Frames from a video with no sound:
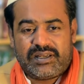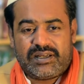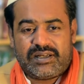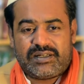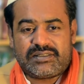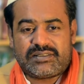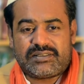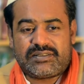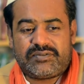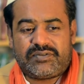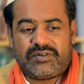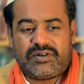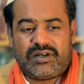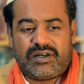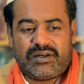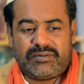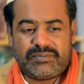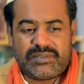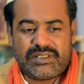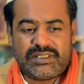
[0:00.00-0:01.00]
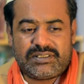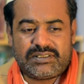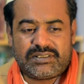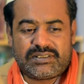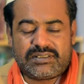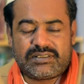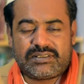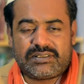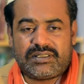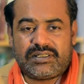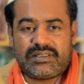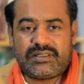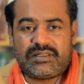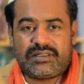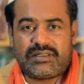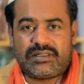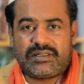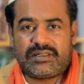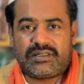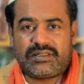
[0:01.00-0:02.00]
and Safa means
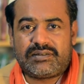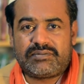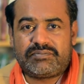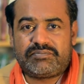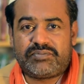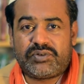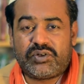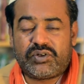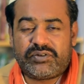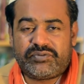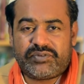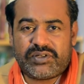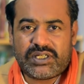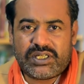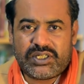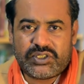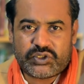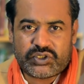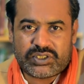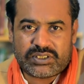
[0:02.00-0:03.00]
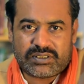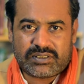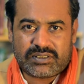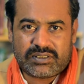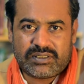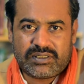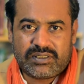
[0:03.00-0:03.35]
purification.